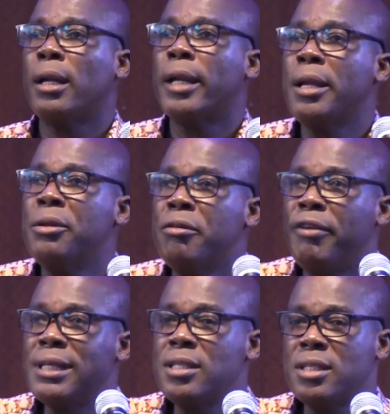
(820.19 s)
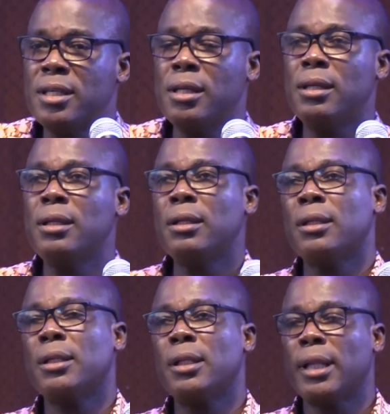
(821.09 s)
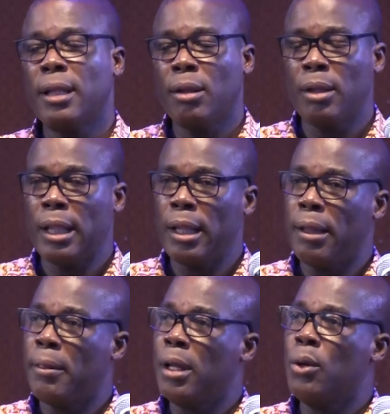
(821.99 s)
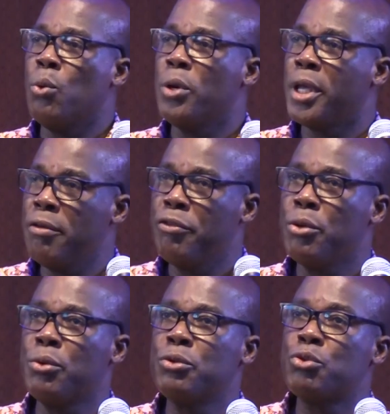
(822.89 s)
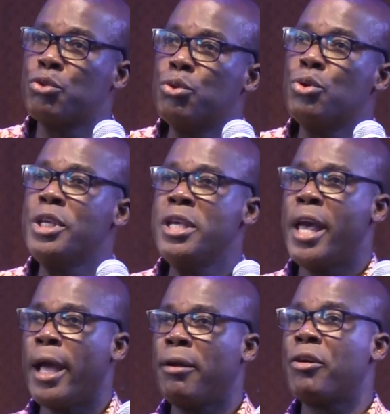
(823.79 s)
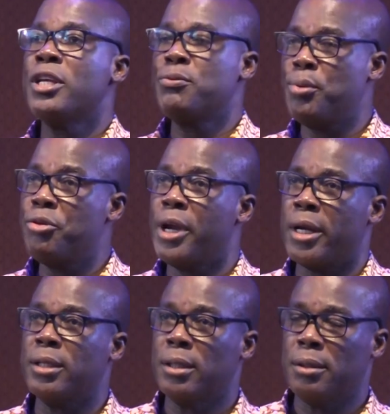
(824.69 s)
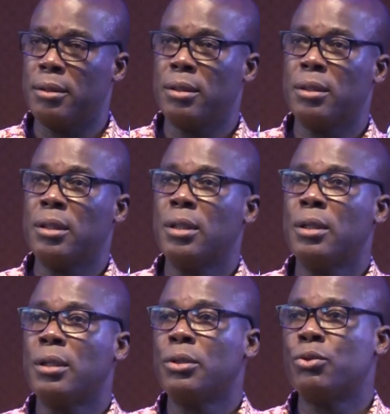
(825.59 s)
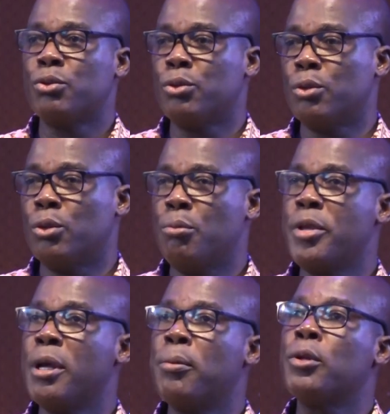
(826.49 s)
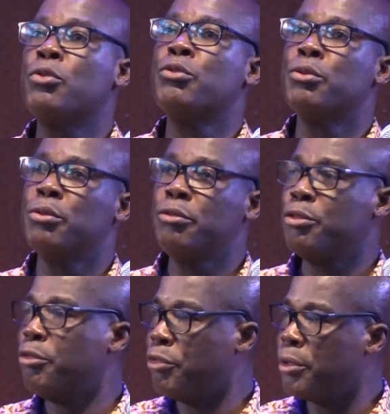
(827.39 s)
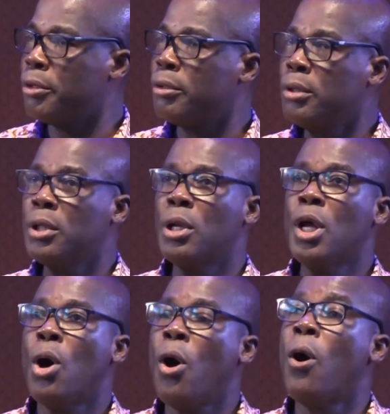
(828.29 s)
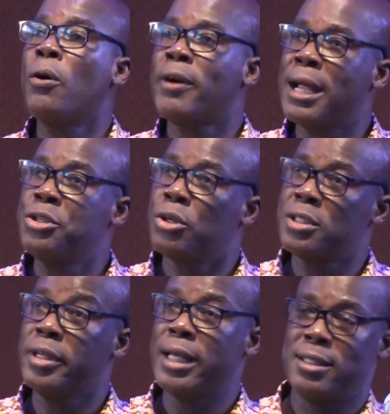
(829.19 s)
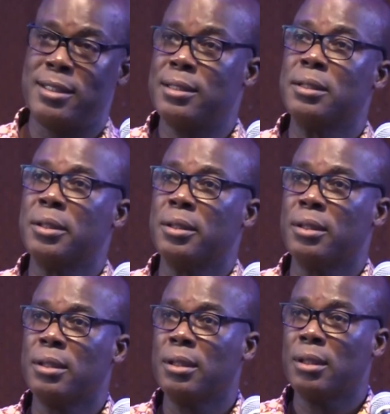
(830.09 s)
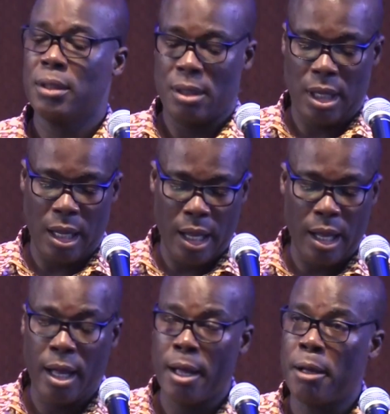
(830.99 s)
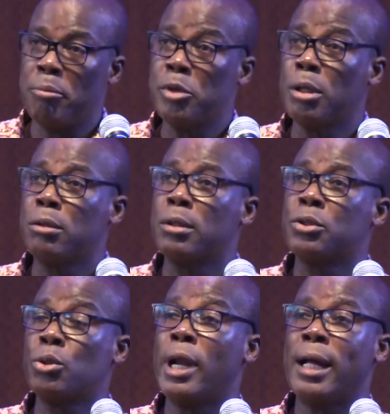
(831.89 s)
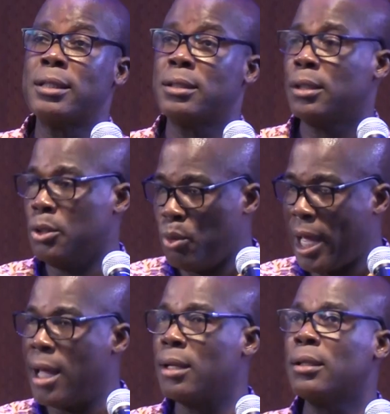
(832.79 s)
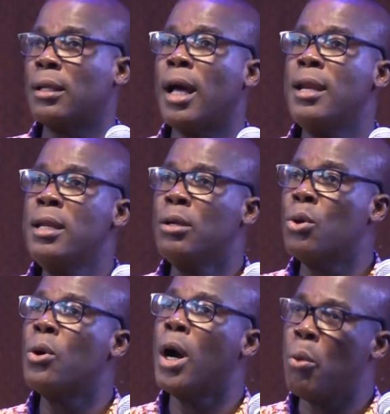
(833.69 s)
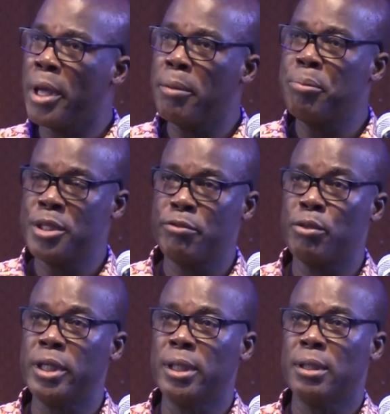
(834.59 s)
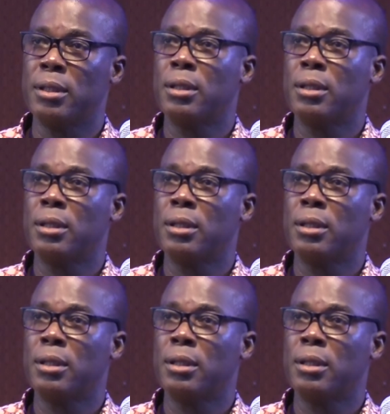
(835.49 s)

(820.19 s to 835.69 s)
the university will give you 2-year grace period to be able to fulfill all righteousness, so that you can go away peacefully.